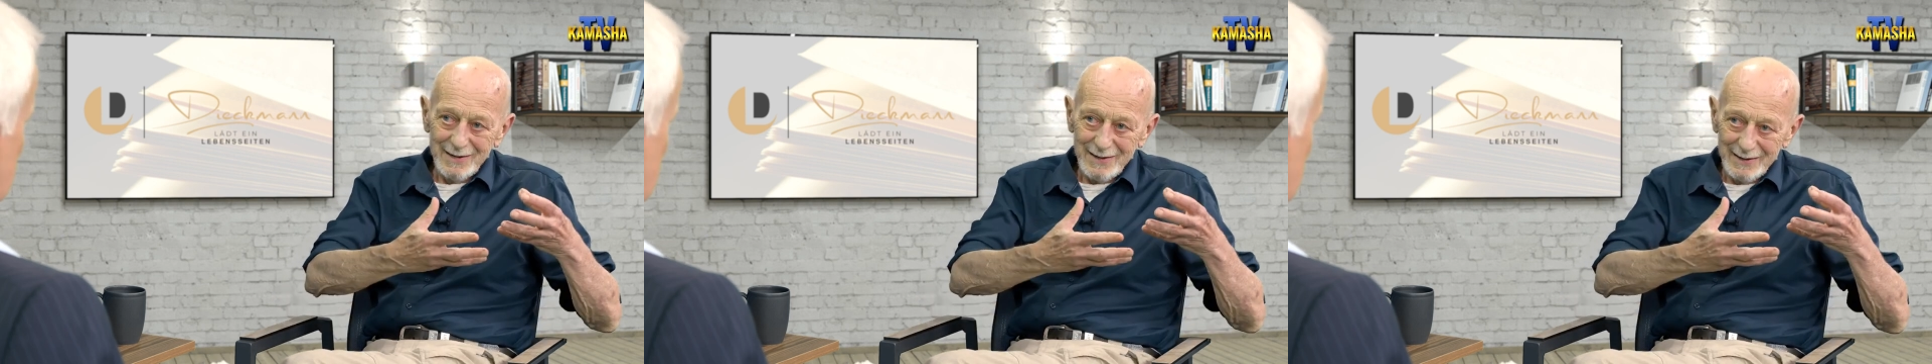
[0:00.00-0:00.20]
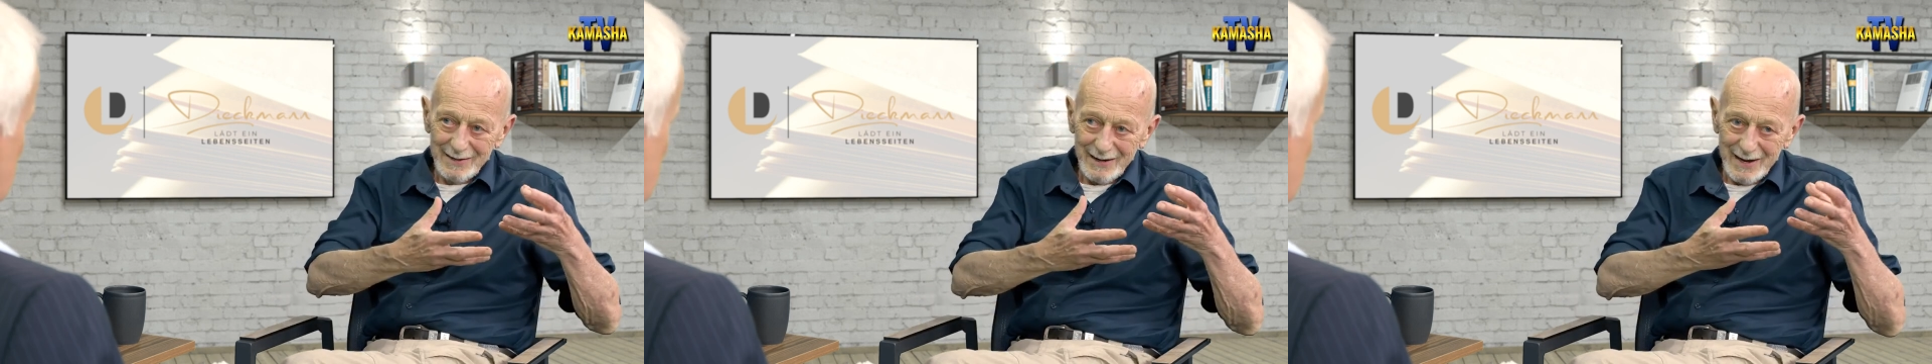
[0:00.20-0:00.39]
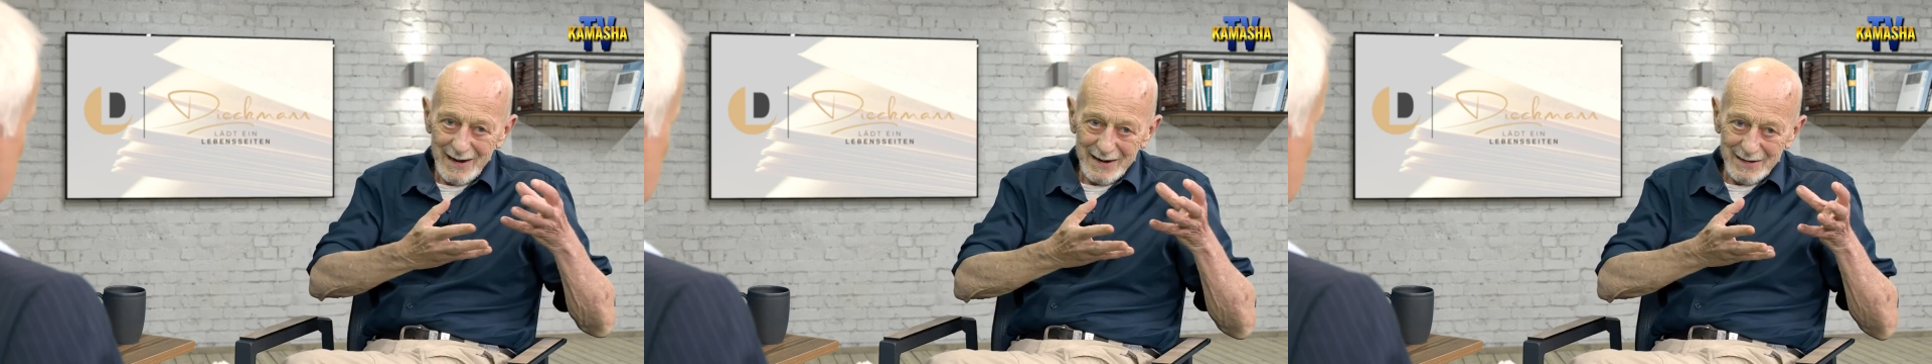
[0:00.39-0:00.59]

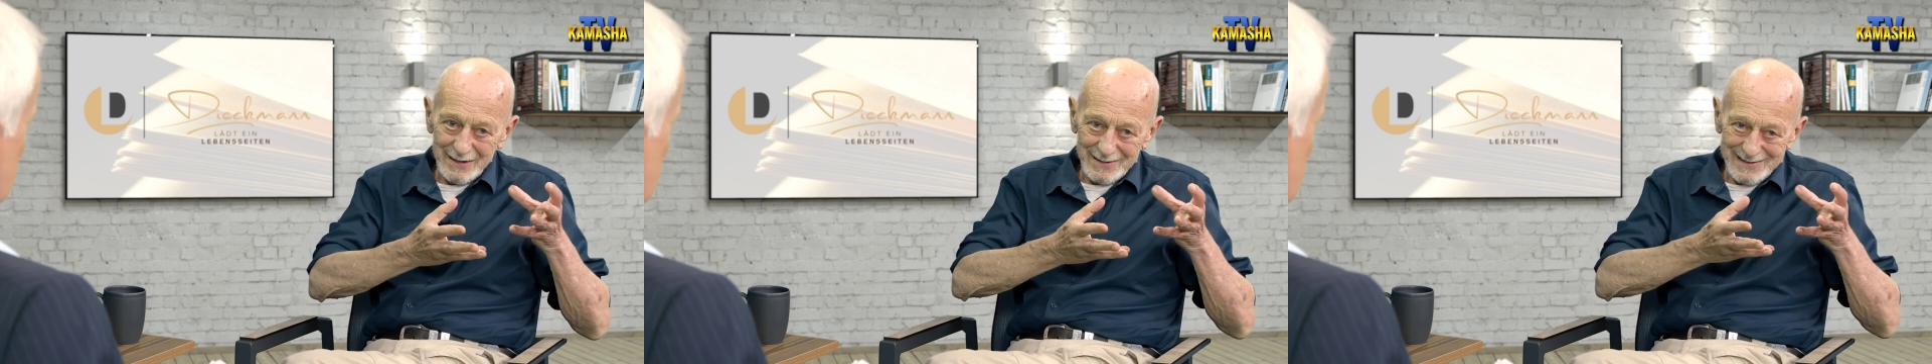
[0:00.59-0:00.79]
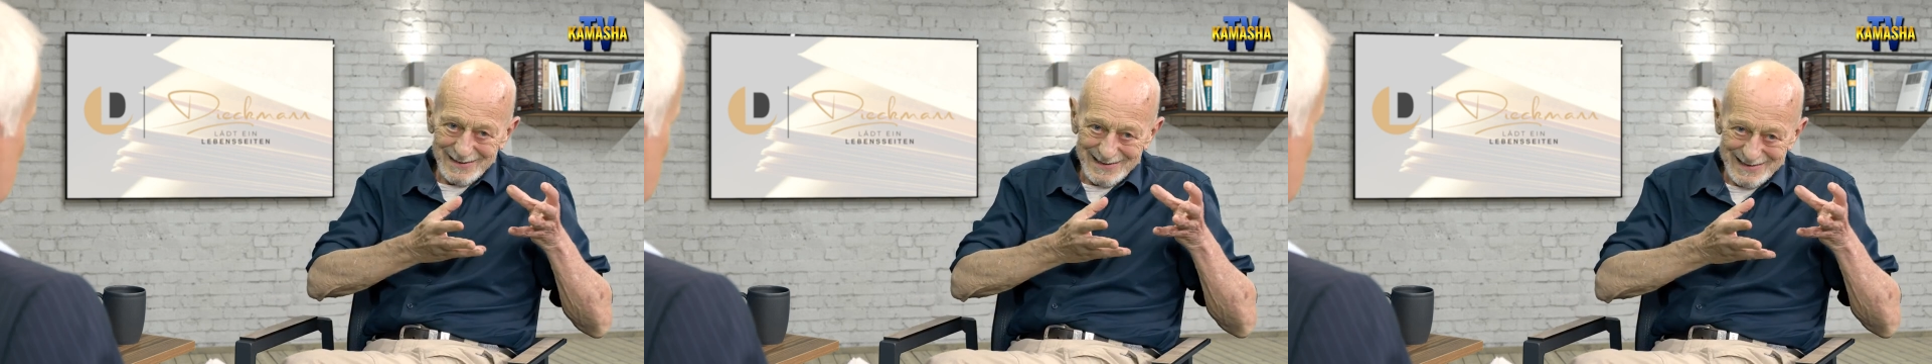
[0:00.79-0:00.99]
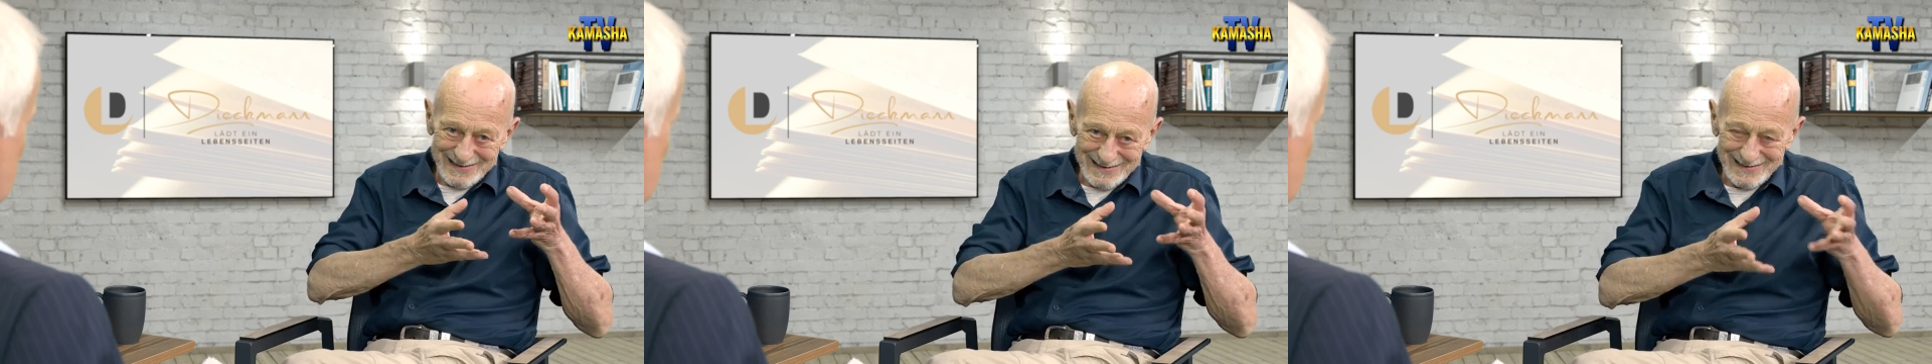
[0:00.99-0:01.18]
that I can
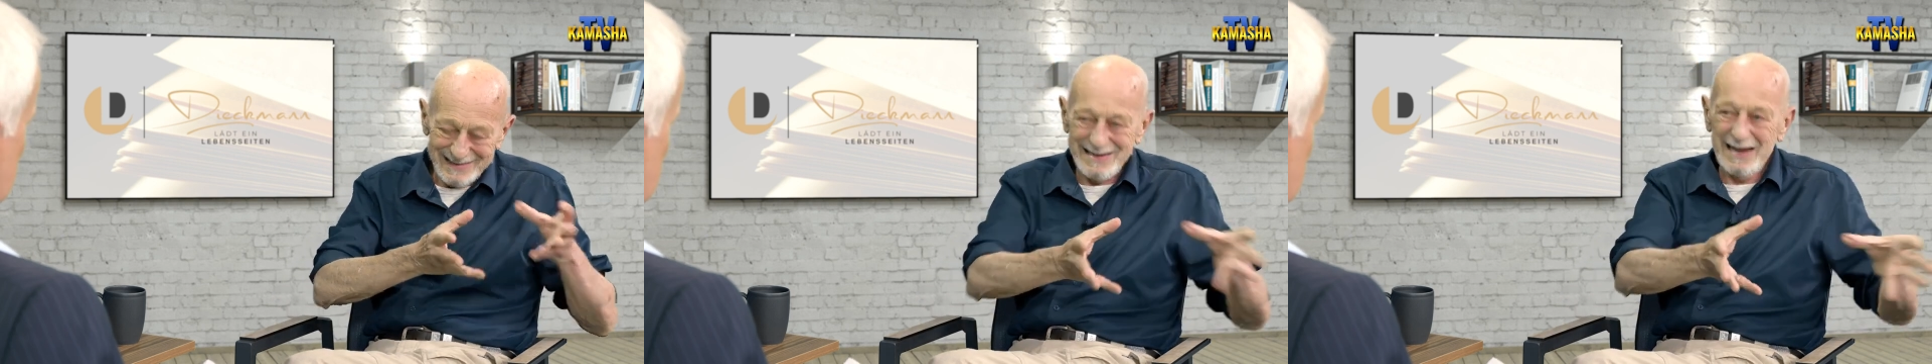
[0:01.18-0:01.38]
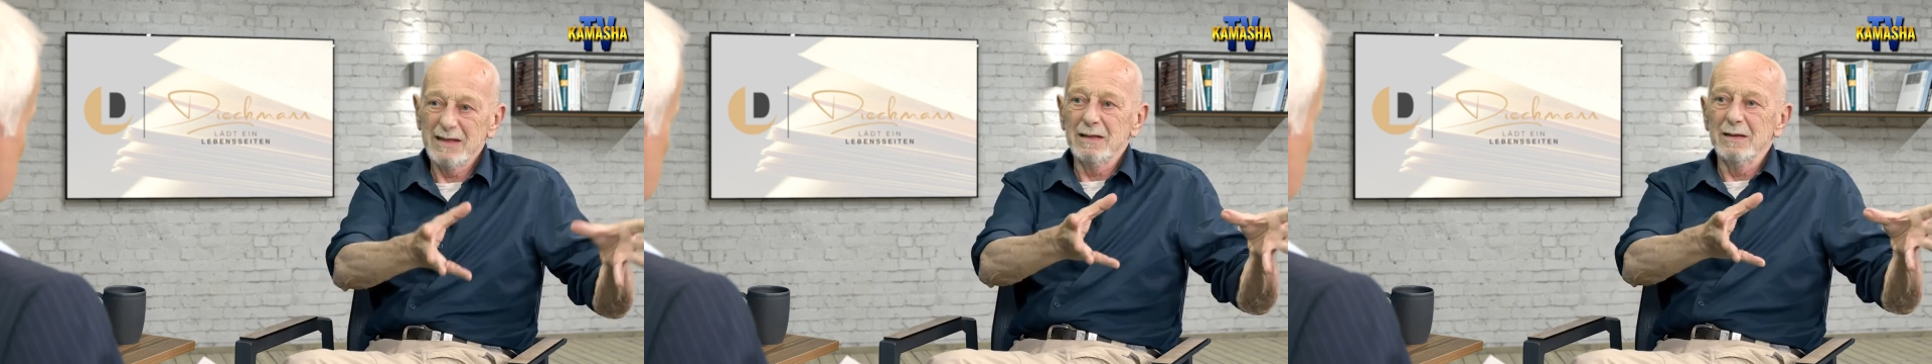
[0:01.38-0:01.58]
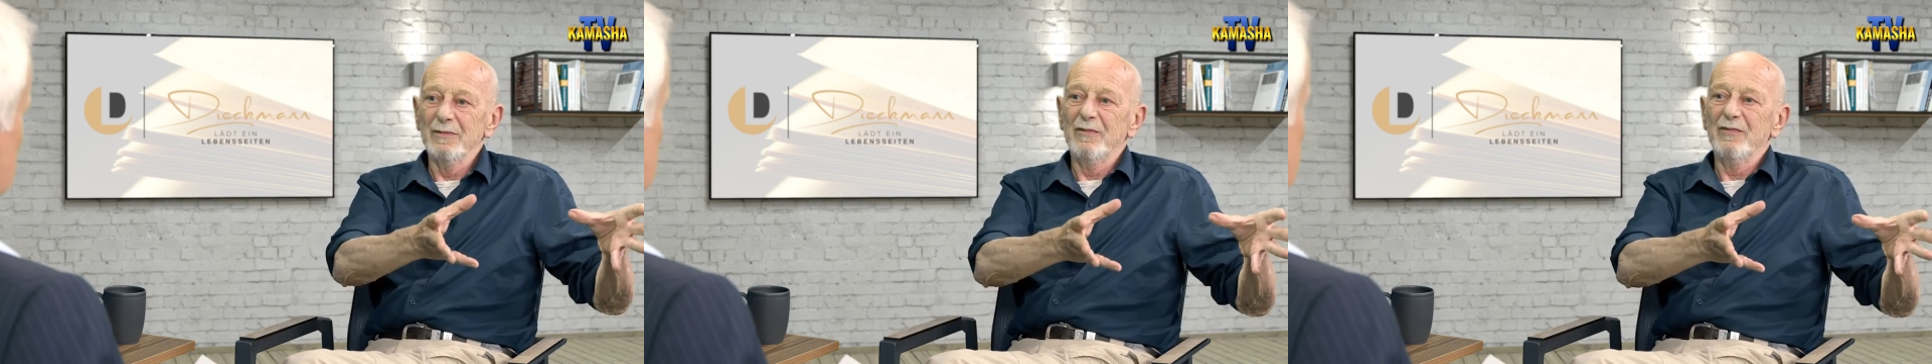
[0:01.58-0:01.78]

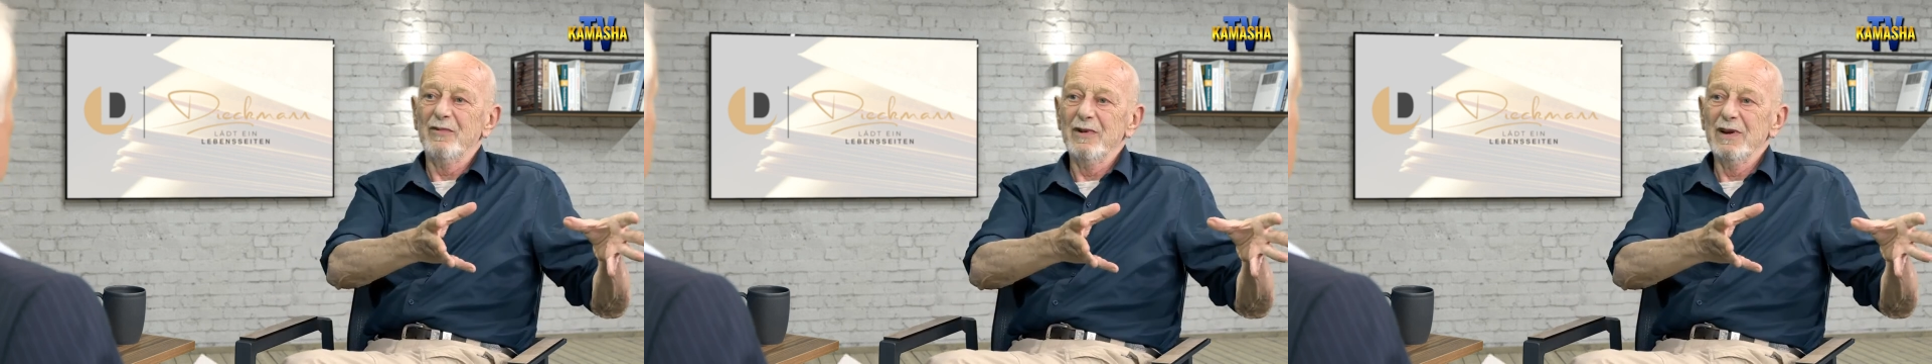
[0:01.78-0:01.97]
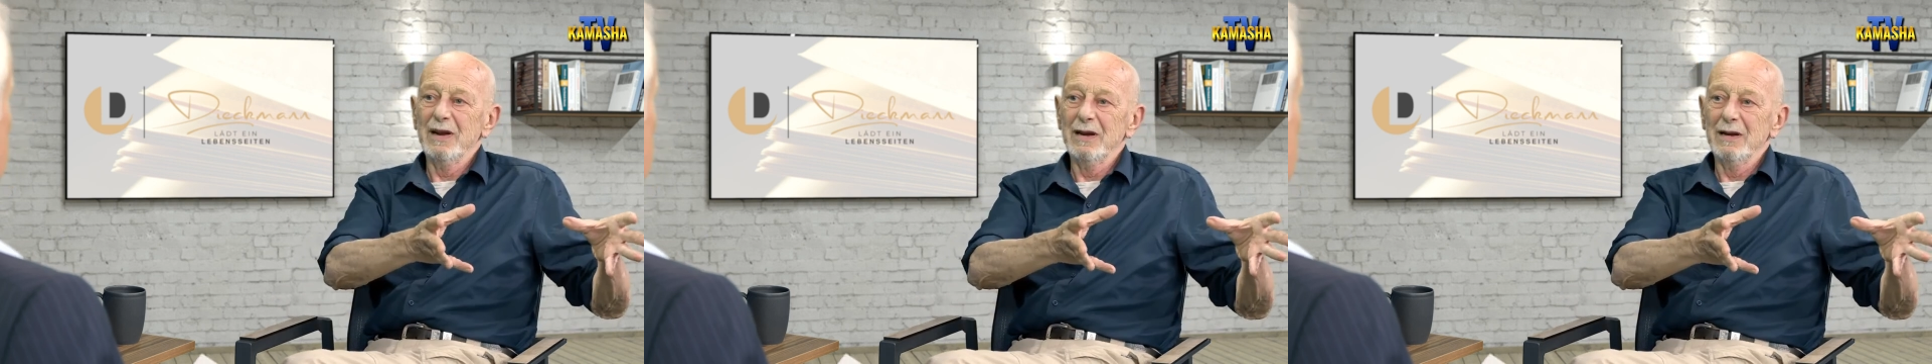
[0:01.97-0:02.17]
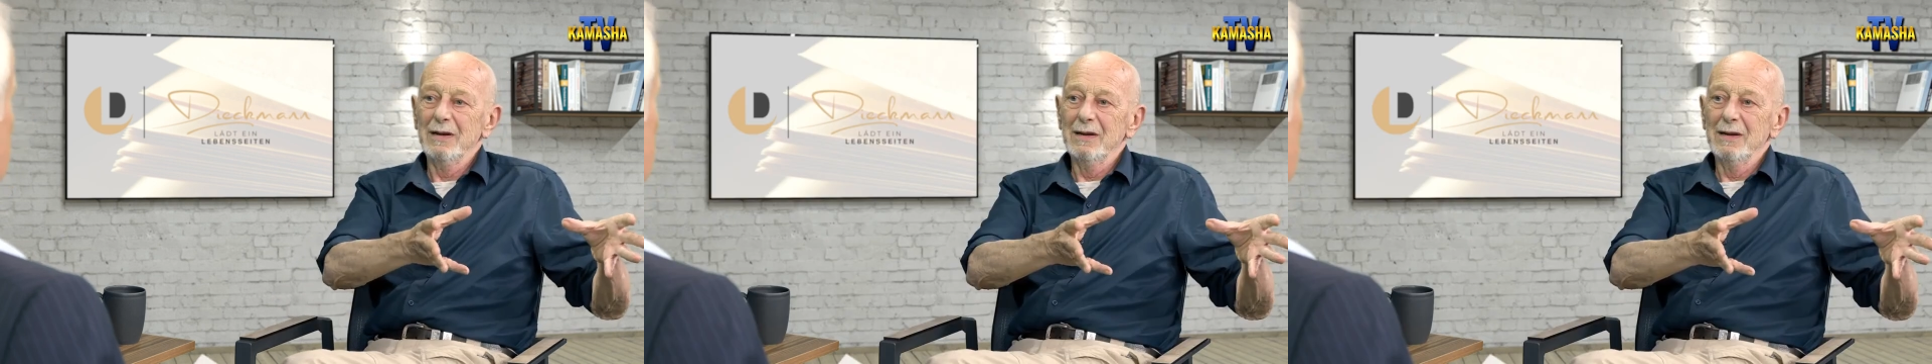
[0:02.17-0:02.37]
set them
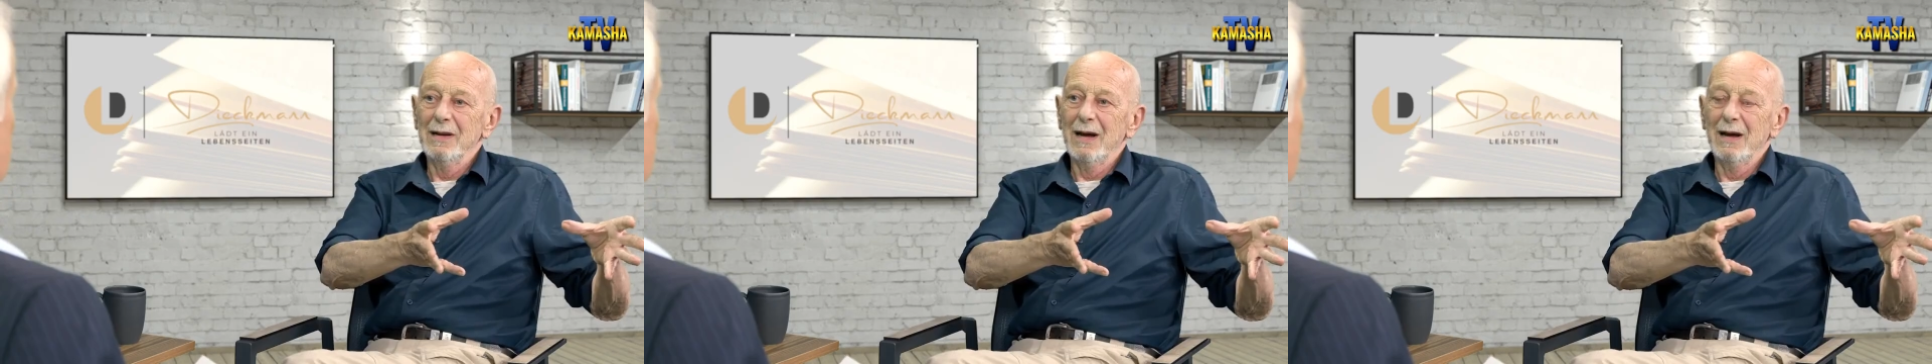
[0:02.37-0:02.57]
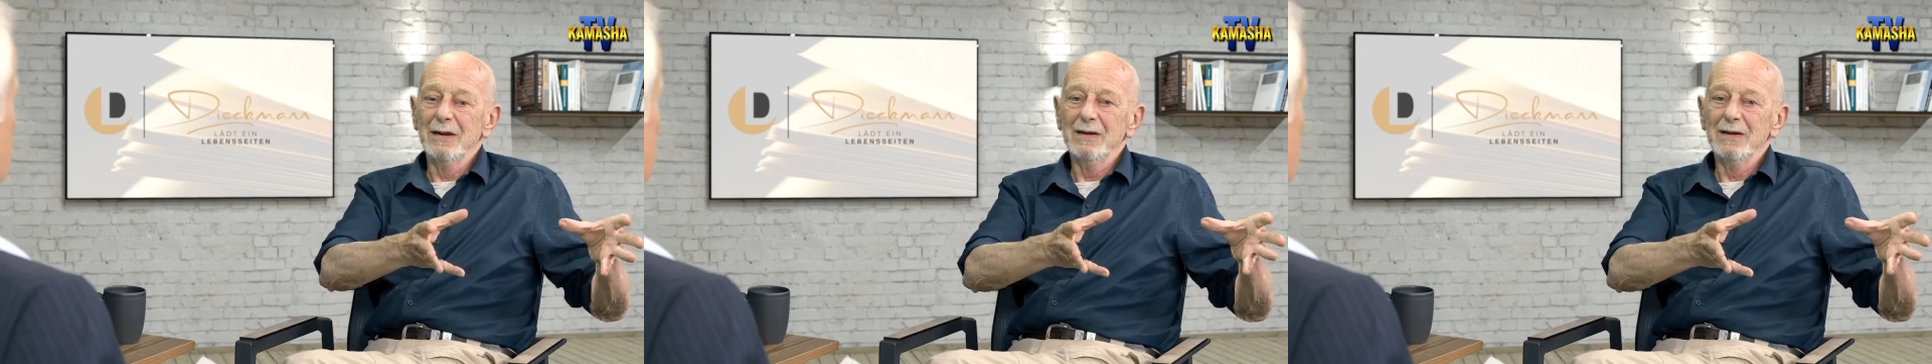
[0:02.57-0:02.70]
free. And